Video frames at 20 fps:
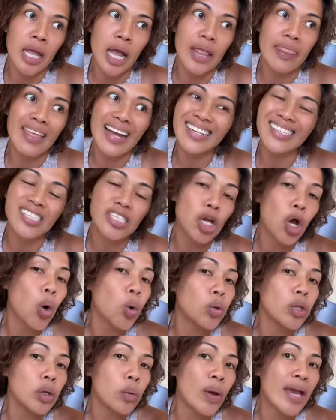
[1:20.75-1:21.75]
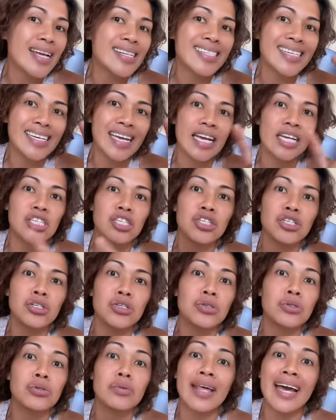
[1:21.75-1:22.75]
That's the only way to get
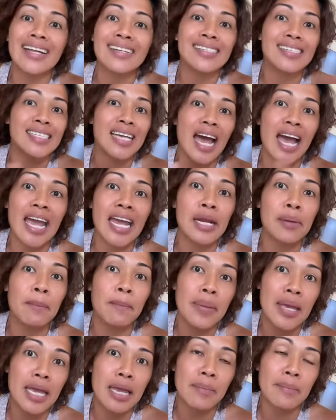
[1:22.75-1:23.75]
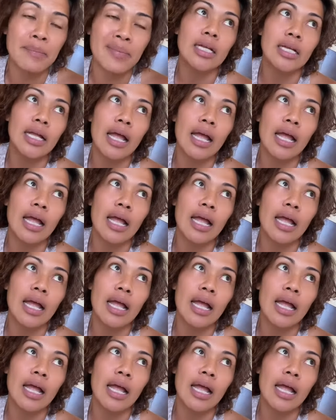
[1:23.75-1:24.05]
to that side beam.